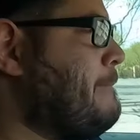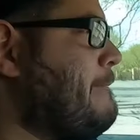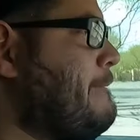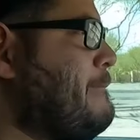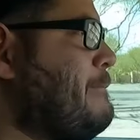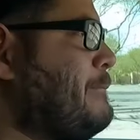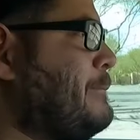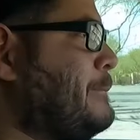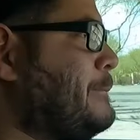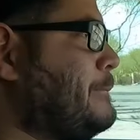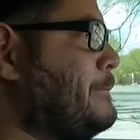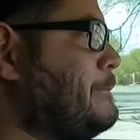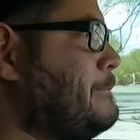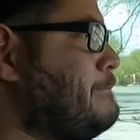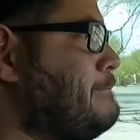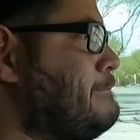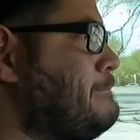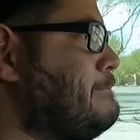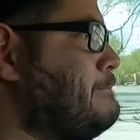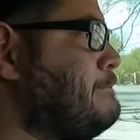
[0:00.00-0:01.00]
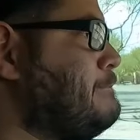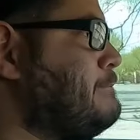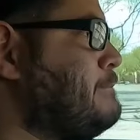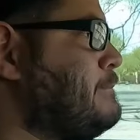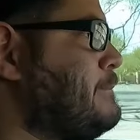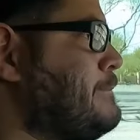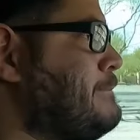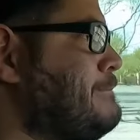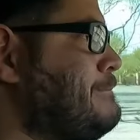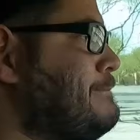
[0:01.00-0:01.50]
want that inline
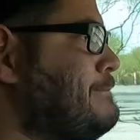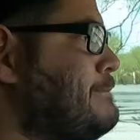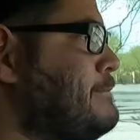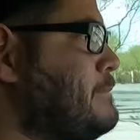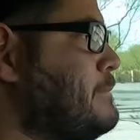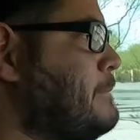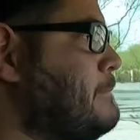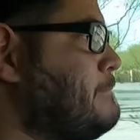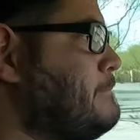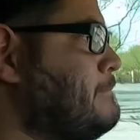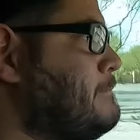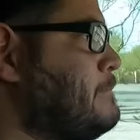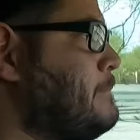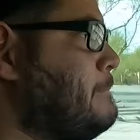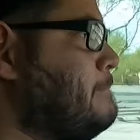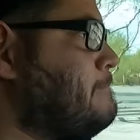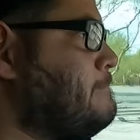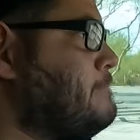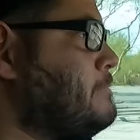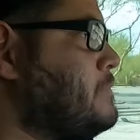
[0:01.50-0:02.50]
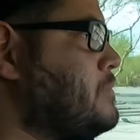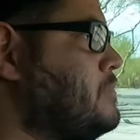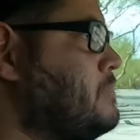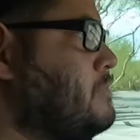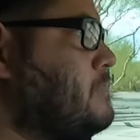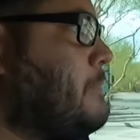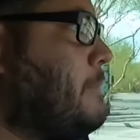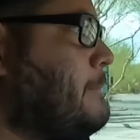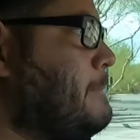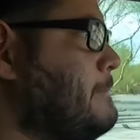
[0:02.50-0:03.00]
5, they're looking to upgrade. Do
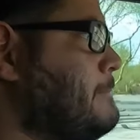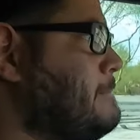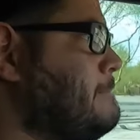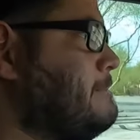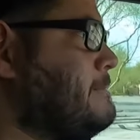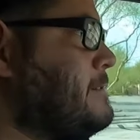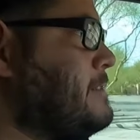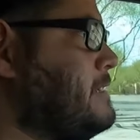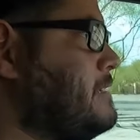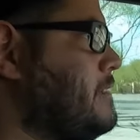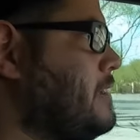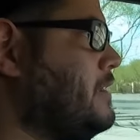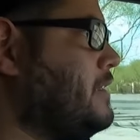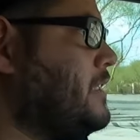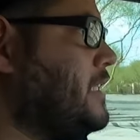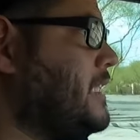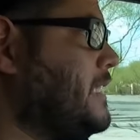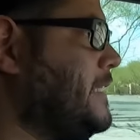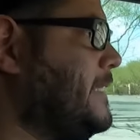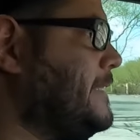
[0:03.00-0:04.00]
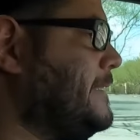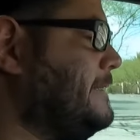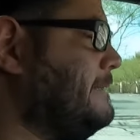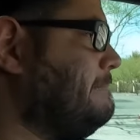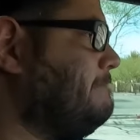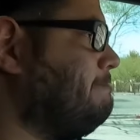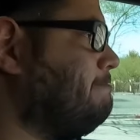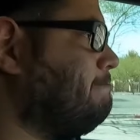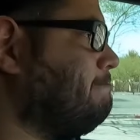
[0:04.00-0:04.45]
you think that this is a worthy upgrade?